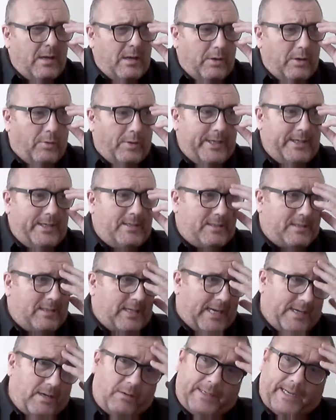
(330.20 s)
Lloyd
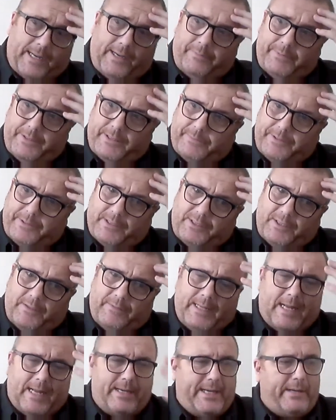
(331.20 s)
said, "Okay, we'll do
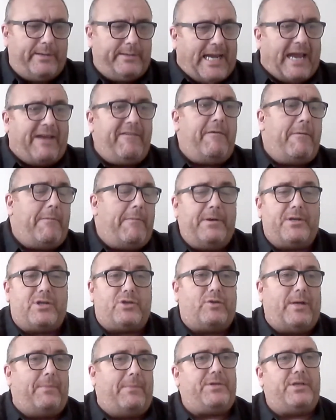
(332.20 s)
that." And they gave him a
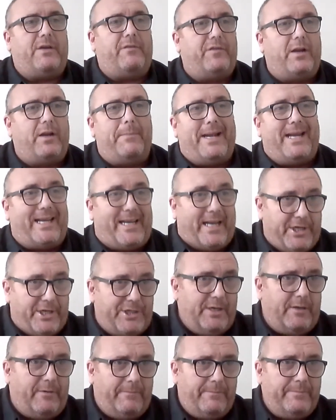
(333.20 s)
prescription for the
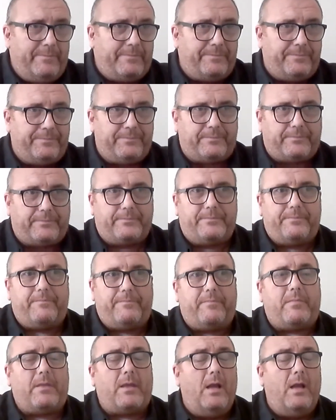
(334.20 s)
medication.
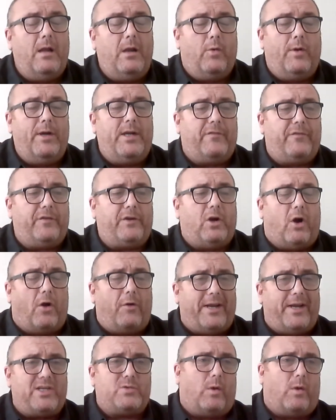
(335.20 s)
Lloyd had
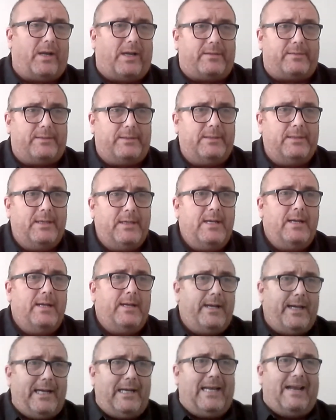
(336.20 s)
forgotten his wallet.
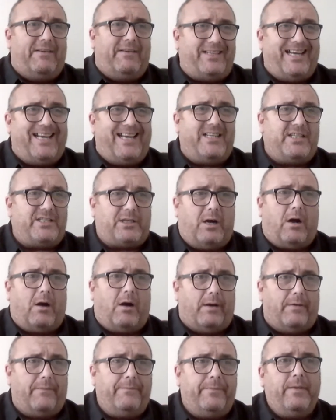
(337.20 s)
He'd left it in his
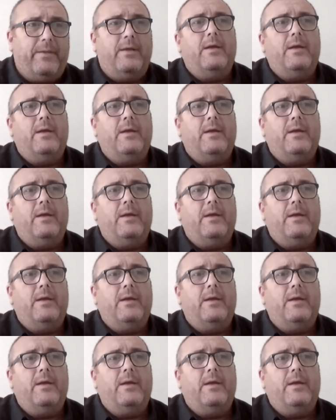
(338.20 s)
car.